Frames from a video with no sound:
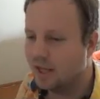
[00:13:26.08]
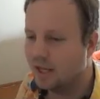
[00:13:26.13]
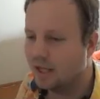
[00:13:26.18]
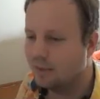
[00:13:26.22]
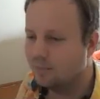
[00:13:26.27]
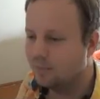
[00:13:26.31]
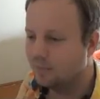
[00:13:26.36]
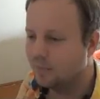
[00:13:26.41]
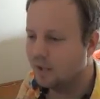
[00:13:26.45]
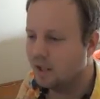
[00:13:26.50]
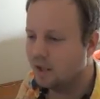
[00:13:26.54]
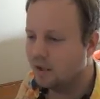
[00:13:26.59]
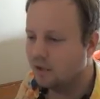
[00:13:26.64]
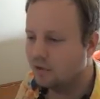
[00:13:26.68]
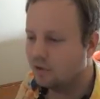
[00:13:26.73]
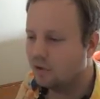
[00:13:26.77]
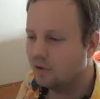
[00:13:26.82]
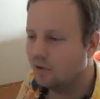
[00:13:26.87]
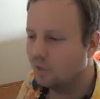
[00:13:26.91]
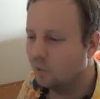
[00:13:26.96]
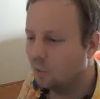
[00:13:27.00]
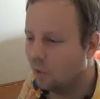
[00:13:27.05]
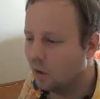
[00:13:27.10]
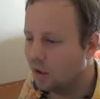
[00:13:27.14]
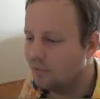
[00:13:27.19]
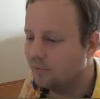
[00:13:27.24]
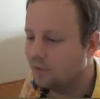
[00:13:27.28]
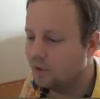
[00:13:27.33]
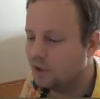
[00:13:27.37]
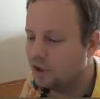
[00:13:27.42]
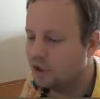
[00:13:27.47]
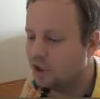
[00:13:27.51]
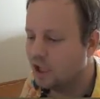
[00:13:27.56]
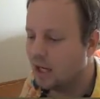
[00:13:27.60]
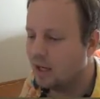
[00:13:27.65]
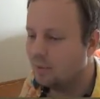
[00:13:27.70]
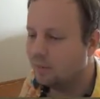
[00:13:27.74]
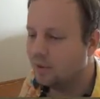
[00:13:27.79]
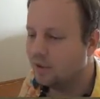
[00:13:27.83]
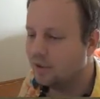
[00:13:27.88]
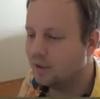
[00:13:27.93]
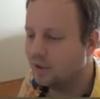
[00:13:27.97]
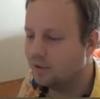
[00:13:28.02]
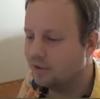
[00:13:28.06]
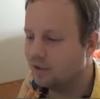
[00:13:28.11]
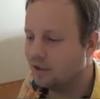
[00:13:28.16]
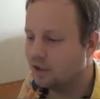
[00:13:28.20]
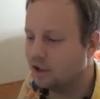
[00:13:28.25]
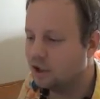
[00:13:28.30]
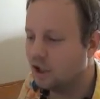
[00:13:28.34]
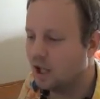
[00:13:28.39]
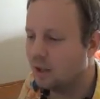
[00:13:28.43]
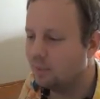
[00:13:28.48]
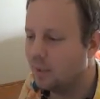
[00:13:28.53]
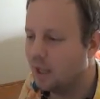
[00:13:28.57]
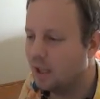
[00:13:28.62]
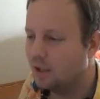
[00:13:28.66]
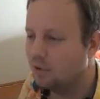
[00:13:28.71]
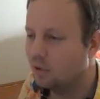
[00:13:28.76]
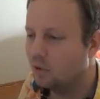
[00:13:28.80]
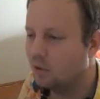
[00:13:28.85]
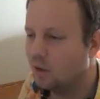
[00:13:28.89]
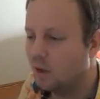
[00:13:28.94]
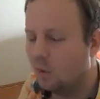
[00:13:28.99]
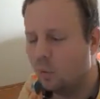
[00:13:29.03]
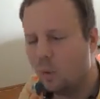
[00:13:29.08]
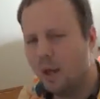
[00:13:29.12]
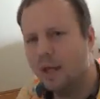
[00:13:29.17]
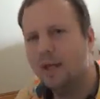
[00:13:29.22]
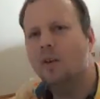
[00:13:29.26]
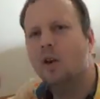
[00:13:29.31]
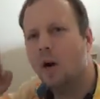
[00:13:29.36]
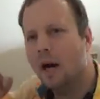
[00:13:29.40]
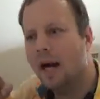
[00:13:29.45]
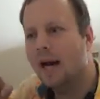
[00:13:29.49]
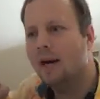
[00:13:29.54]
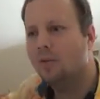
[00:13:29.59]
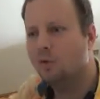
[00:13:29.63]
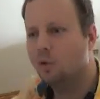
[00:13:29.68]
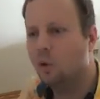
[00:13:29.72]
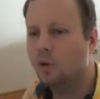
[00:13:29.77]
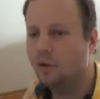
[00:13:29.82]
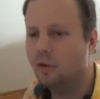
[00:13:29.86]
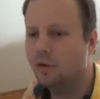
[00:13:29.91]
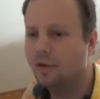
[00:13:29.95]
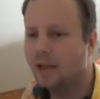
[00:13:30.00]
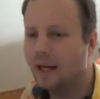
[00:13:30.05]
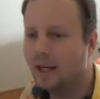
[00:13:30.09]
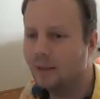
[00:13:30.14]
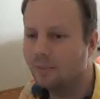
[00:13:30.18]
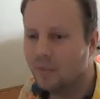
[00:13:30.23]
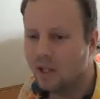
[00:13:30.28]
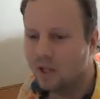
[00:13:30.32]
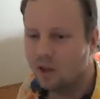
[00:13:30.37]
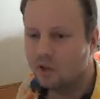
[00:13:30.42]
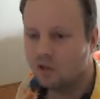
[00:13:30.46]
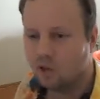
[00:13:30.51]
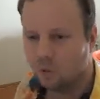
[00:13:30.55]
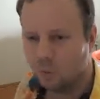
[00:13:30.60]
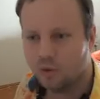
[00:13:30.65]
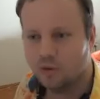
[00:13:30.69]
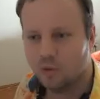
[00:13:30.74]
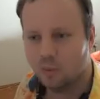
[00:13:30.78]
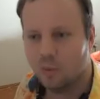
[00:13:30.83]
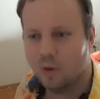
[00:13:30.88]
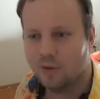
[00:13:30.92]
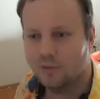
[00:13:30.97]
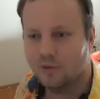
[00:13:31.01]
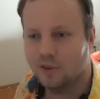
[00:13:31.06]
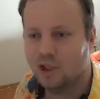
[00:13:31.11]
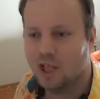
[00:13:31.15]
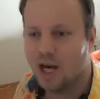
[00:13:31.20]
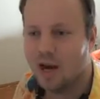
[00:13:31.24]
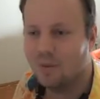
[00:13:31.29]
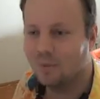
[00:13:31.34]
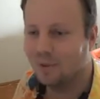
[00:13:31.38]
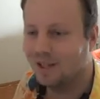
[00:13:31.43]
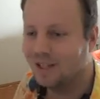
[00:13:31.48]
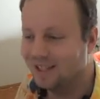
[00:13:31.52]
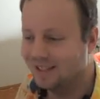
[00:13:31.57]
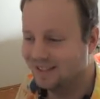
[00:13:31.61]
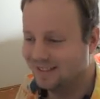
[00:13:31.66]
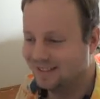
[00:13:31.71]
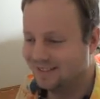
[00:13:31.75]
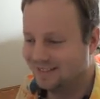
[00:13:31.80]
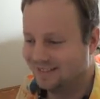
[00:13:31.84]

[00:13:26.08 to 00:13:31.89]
you that. So the word for shaman is shamano. Oh, wait, no, I have taught you that. So what's the word for shaman?